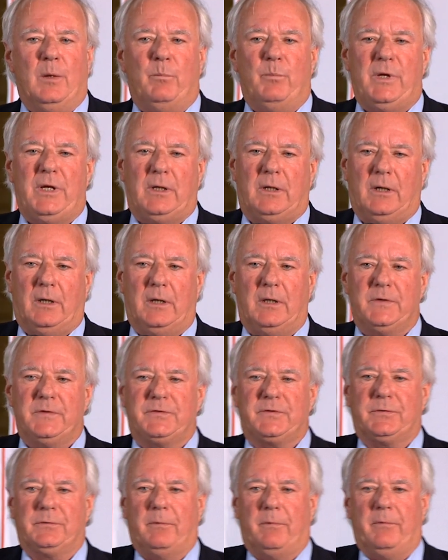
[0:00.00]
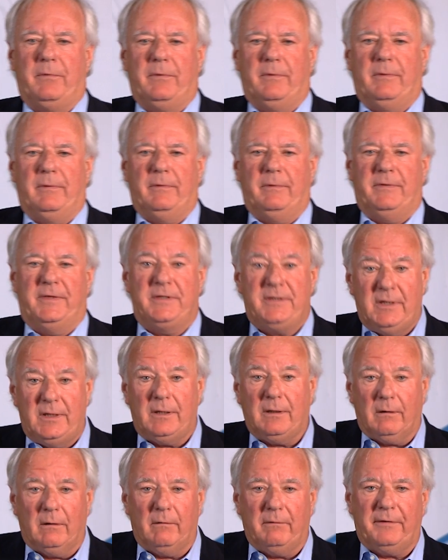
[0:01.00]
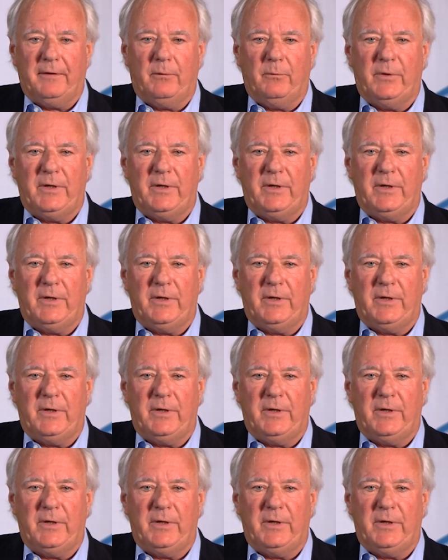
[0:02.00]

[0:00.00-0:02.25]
because the deal that